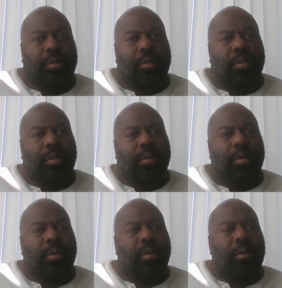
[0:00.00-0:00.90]

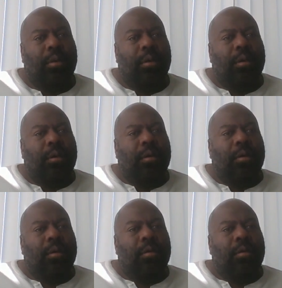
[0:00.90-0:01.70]
No one is speaking in this clip.